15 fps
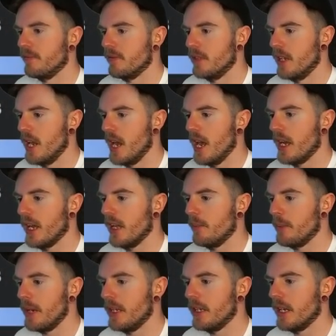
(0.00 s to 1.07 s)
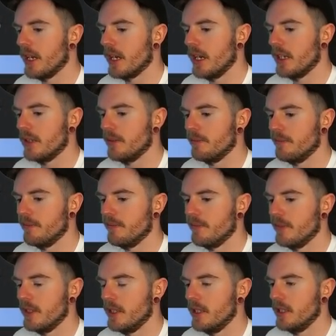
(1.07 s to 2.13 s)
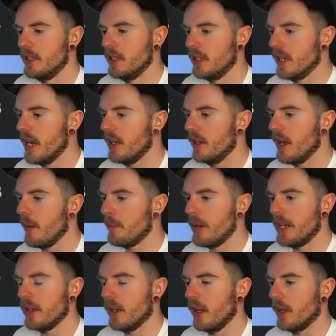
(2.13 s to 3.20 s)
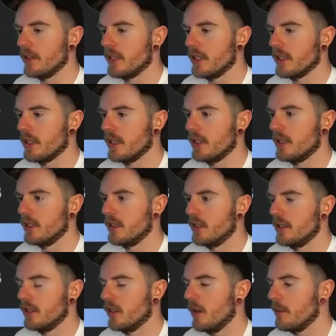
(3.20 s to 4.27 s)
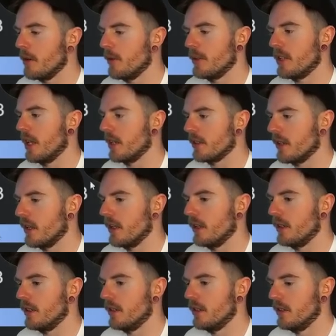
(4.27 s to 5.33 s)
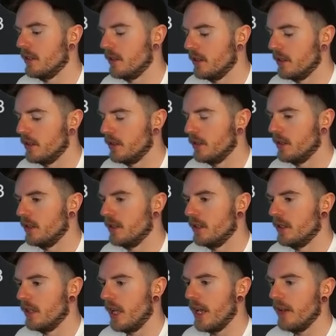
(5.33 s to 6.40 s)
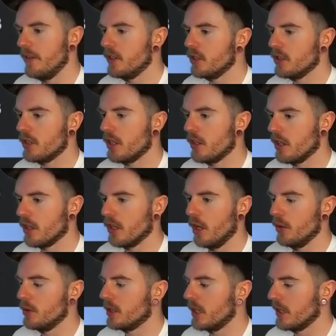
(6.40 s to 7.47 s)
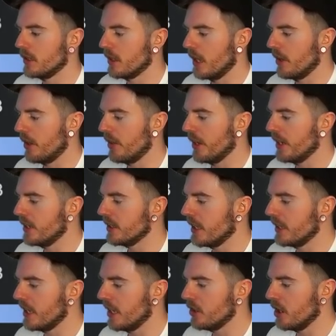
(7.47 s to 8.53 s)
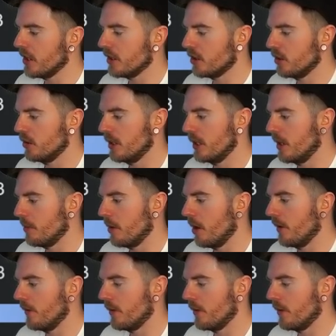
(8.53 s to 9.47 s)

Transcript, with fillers: Yeah, I got in the bend, dickhead. You get you get bend a lot, Zisan. Stop doing things like that. Like even just the, the clothes things. Like the thing is like Tenjack suited, I'm not even